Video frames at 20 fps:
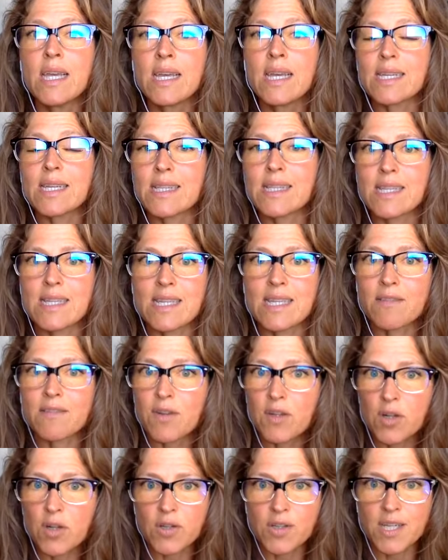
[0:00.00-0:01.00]
it's
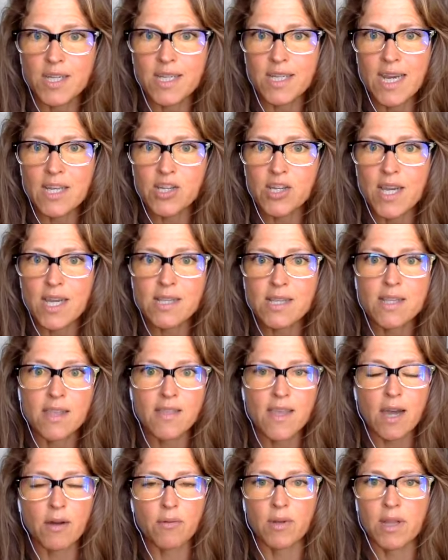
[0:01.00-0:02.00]
difficult to digest that
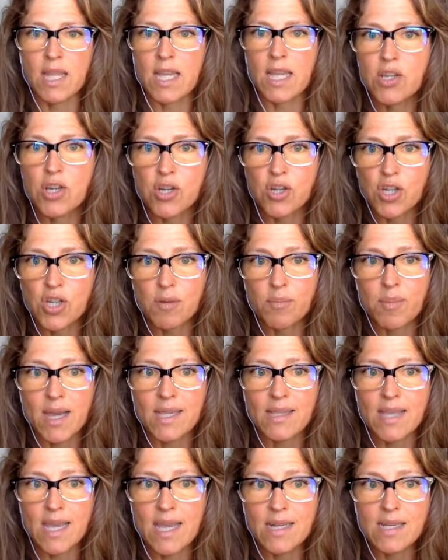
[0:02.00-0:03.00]
that relationship
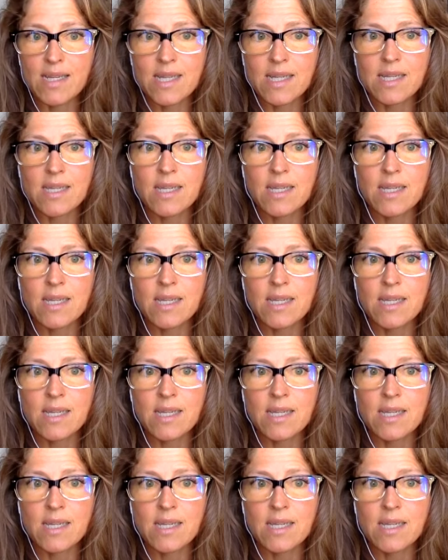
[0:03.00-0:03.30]
has ended.